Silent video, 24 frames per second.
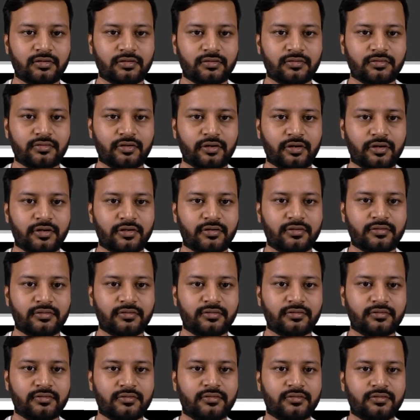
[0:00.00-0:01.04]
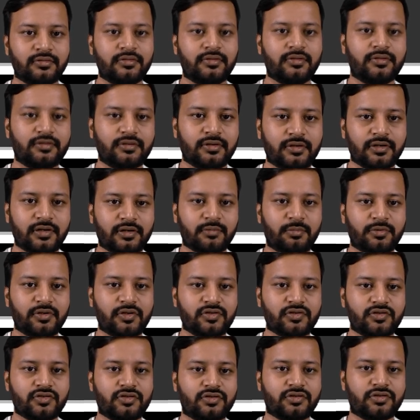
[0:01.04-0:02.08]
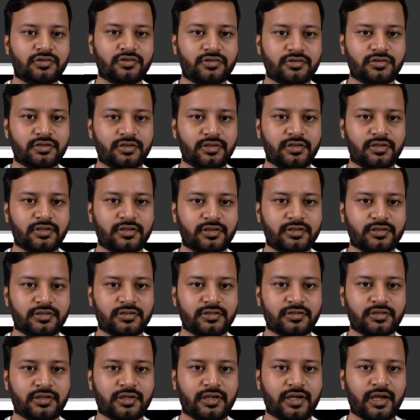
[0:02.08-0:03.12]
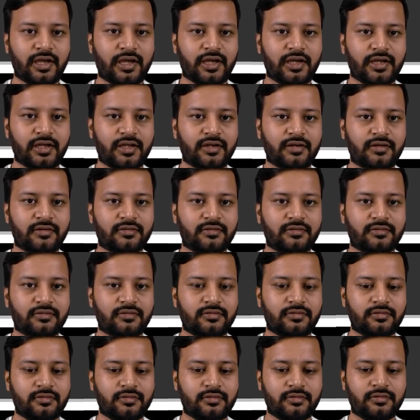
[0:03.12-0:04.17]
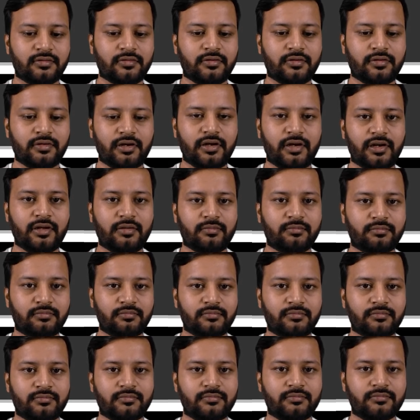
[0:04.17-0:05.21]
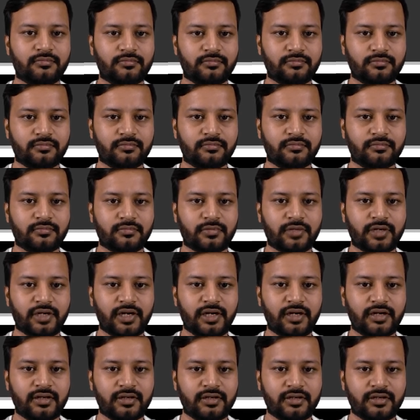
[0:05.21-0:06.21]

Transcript: sorry, let me change this, char name, right?